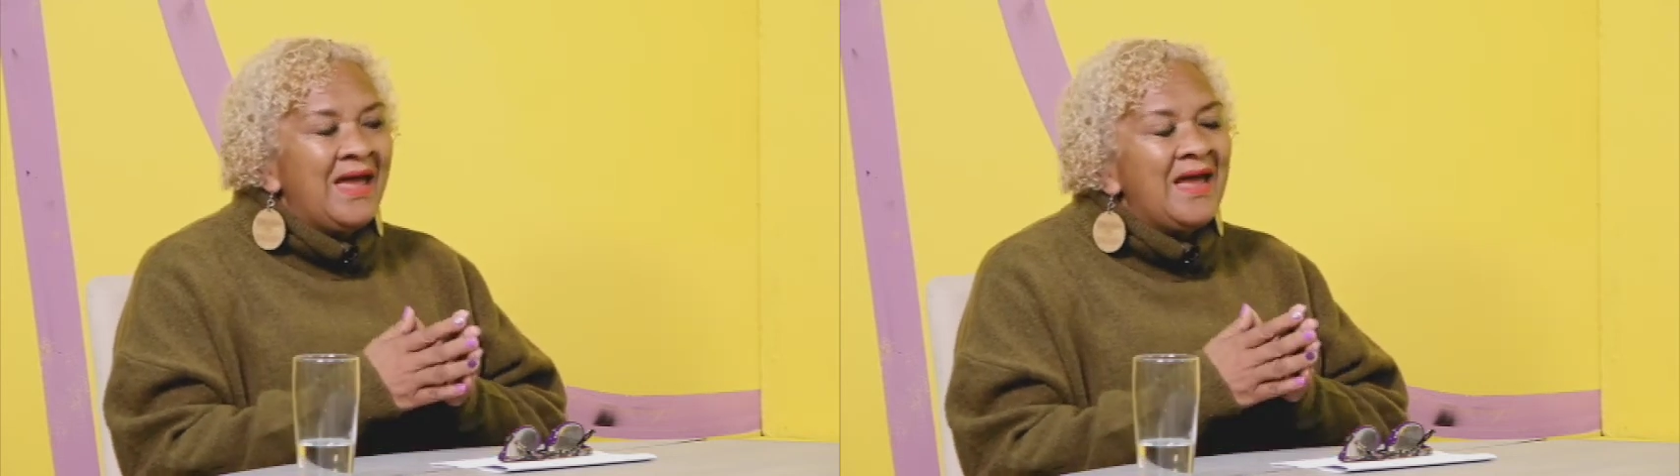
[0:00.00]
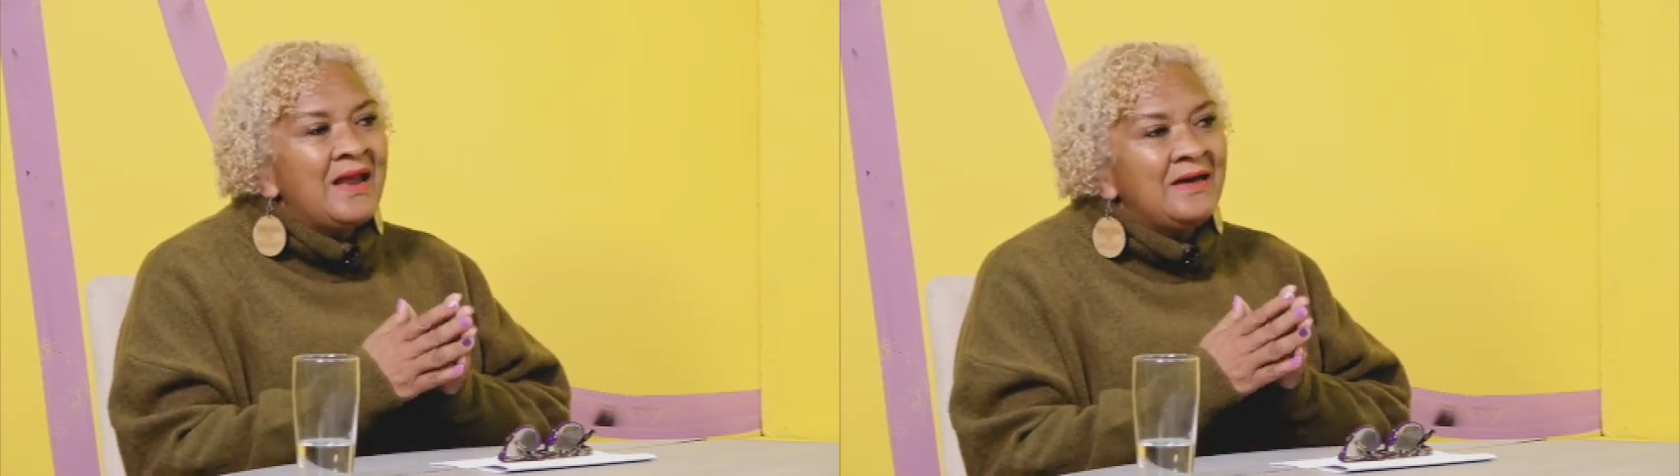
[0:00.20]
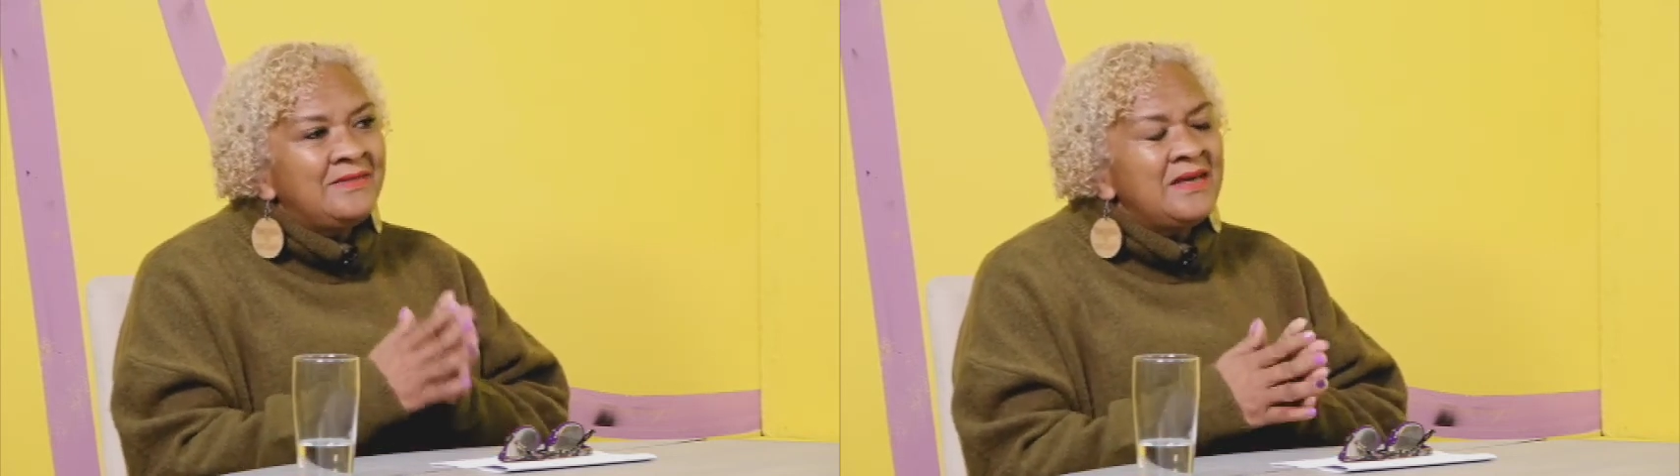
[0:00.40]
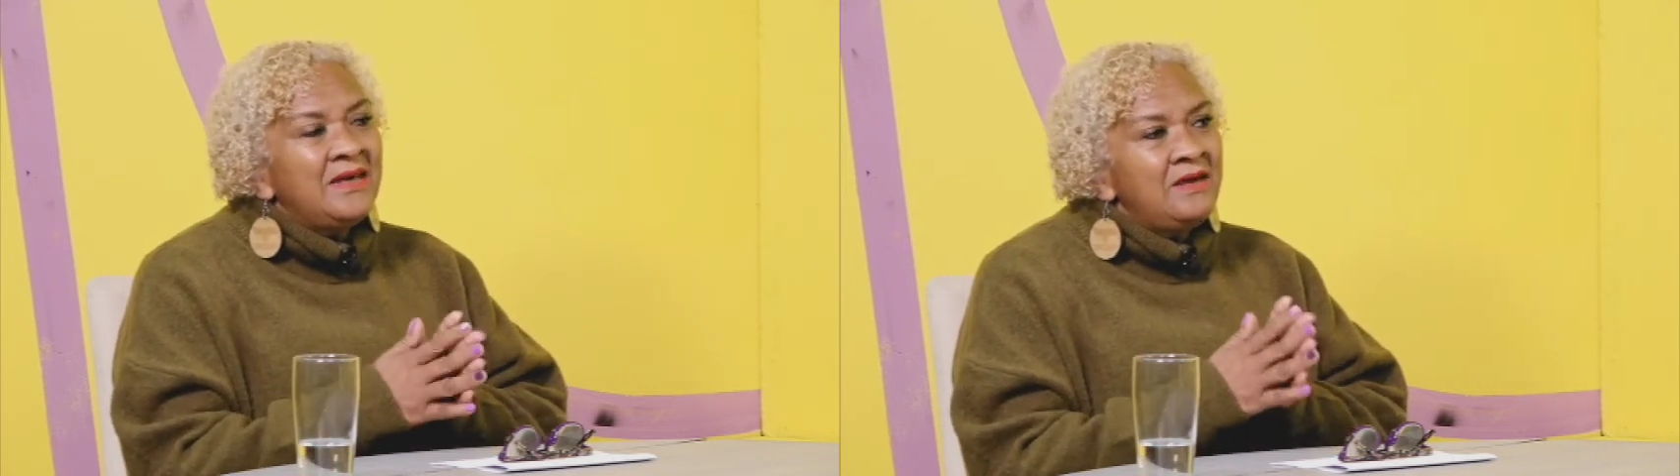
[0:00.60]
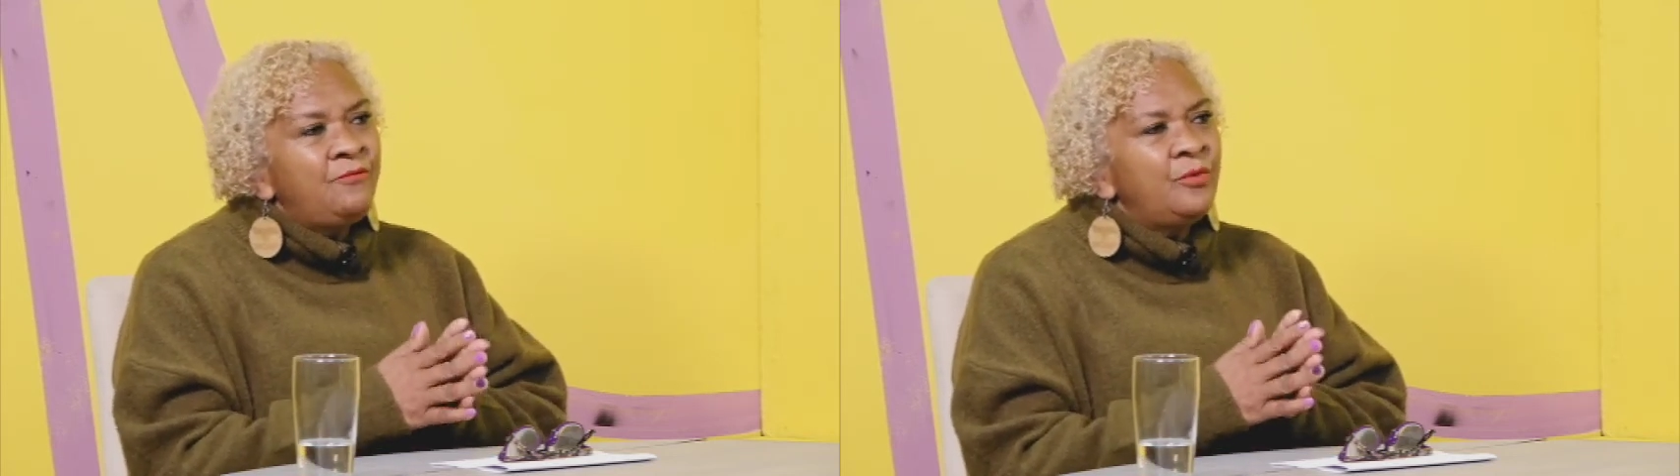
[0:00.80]
And I
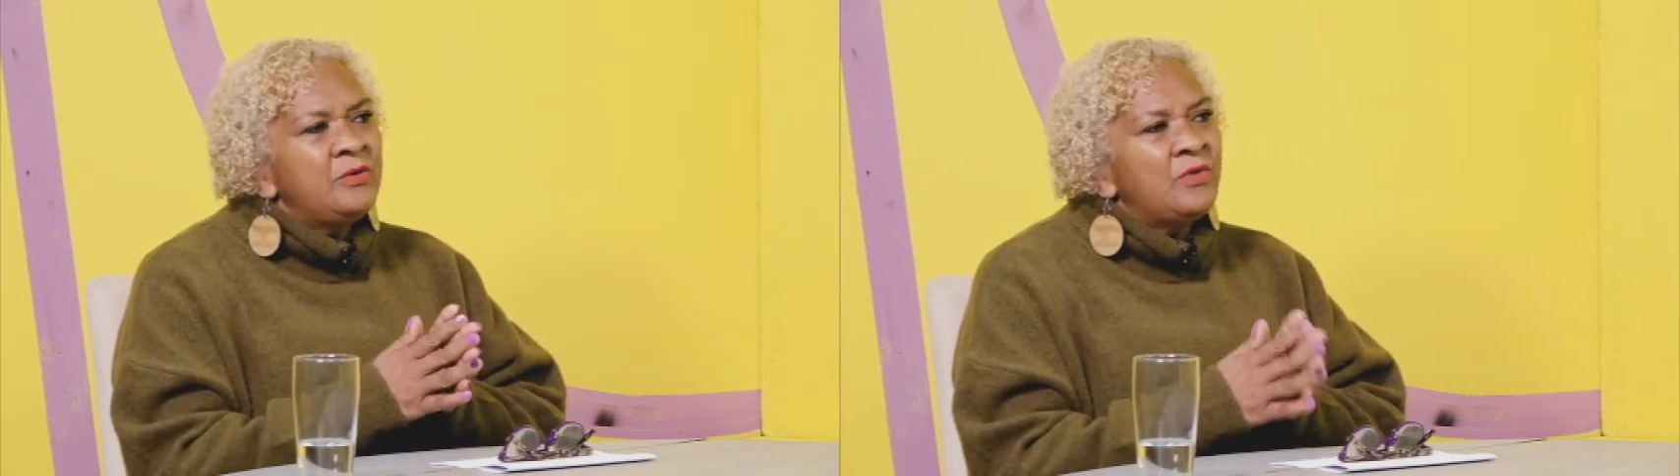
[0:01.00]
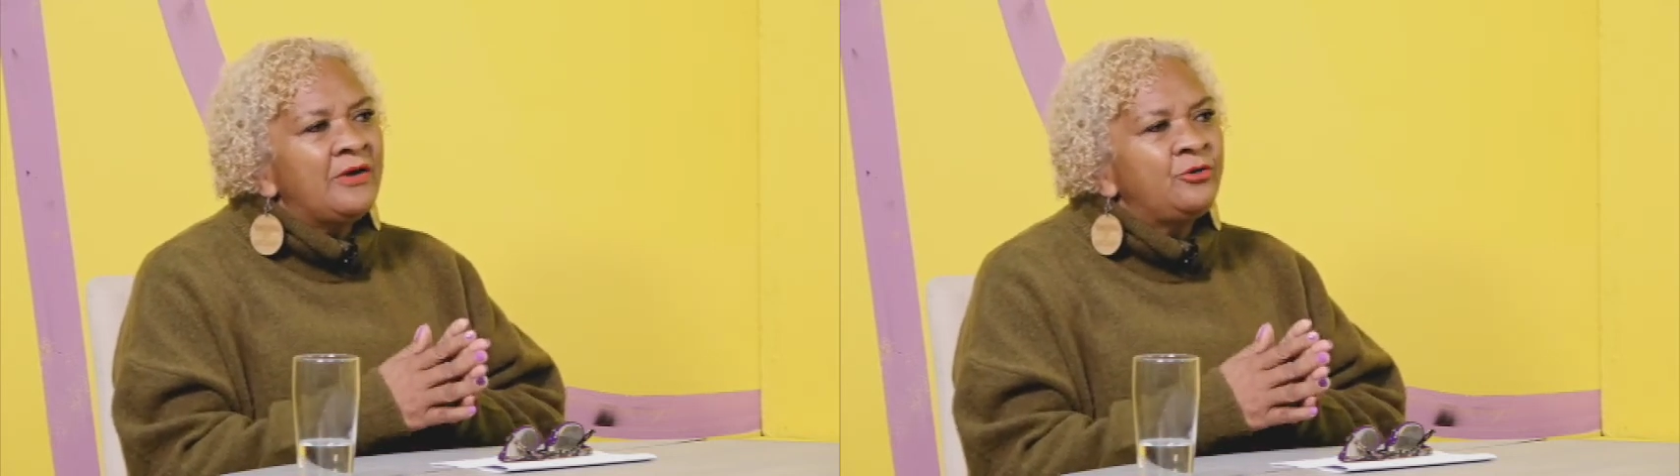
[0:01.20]
think if we want